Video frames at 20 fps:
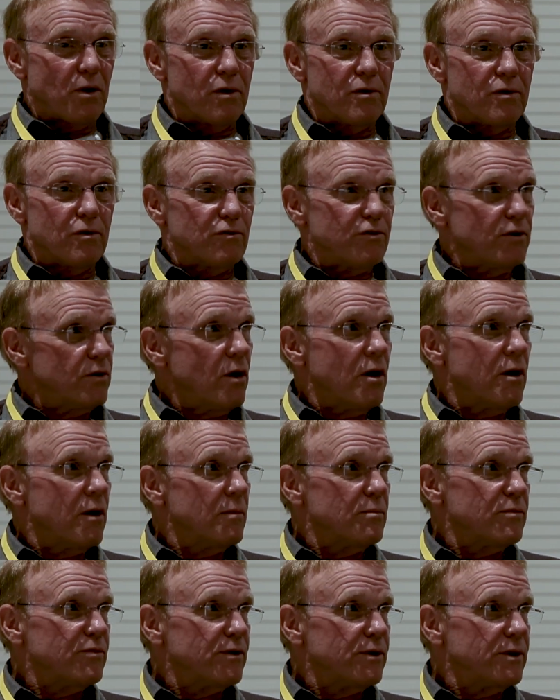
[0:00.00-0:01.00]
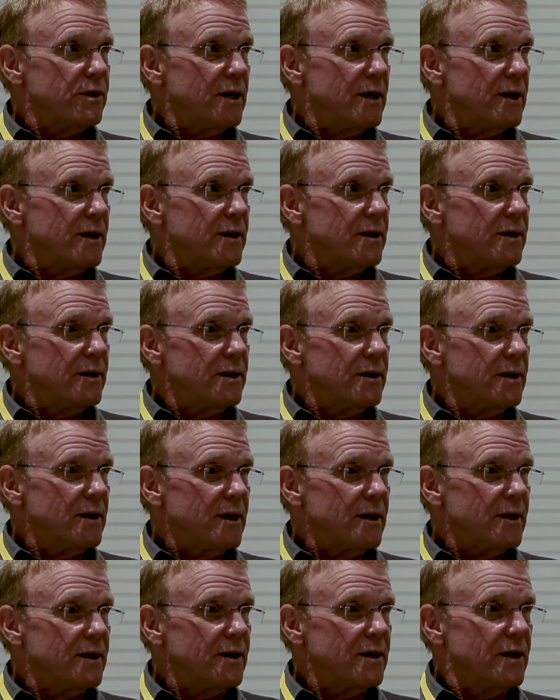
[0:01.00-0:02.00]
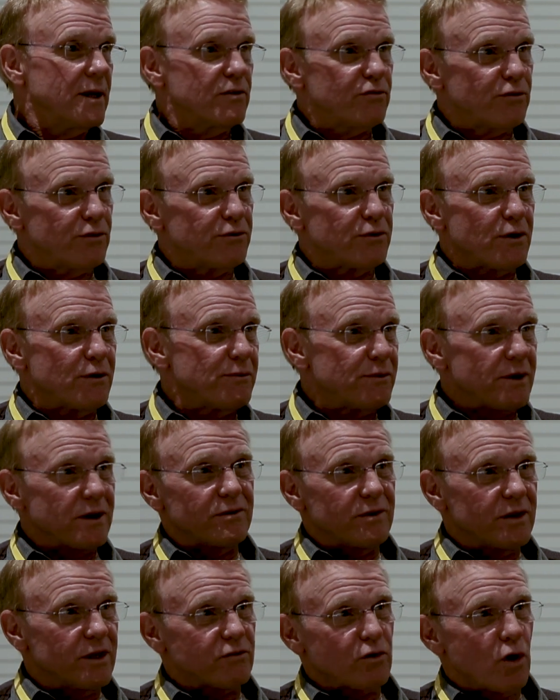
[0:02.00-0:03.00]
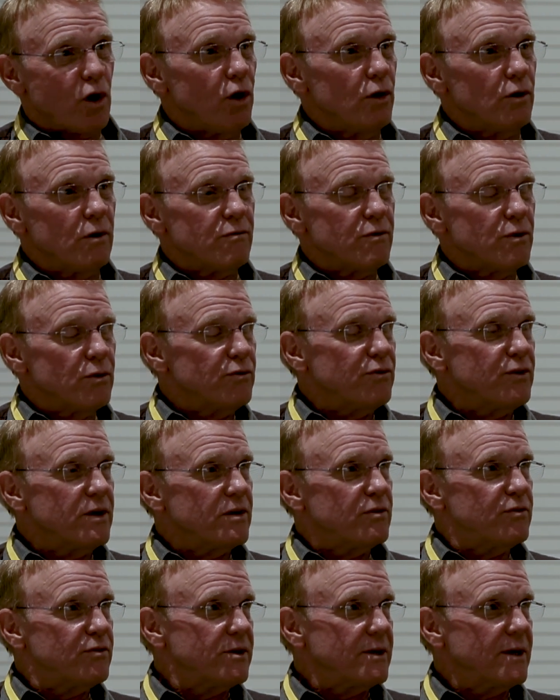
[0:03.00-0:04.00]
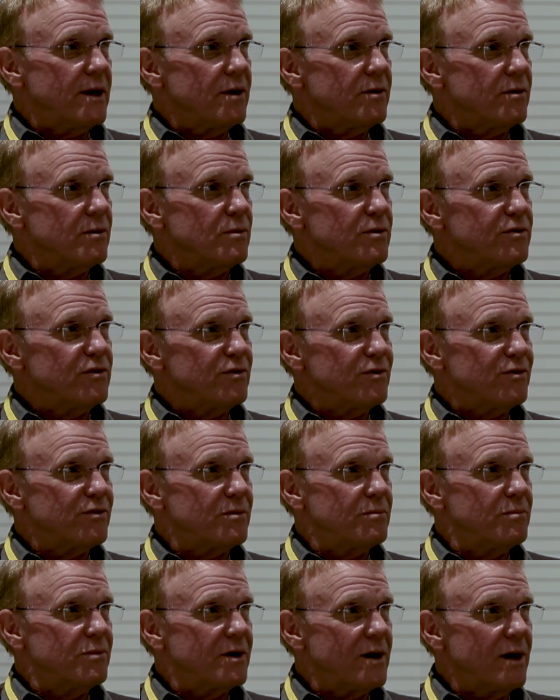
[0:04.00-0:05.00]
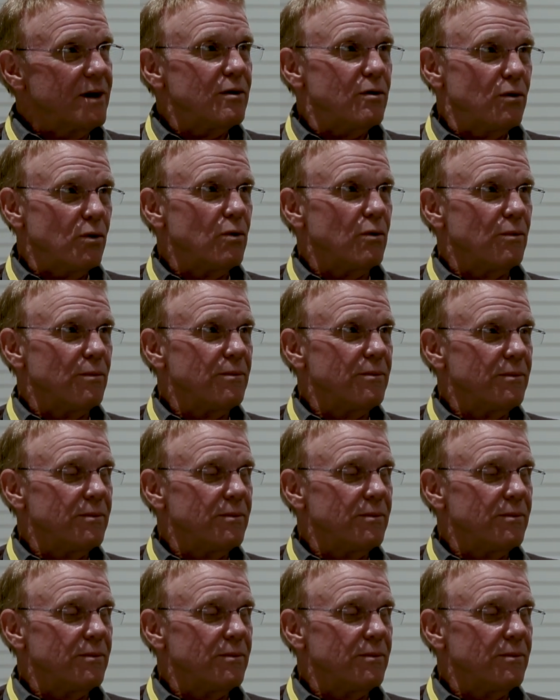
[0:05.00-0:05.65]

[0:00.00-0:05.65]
partners in arms. And, and it's so that it's all of those things together, which is kind of cool.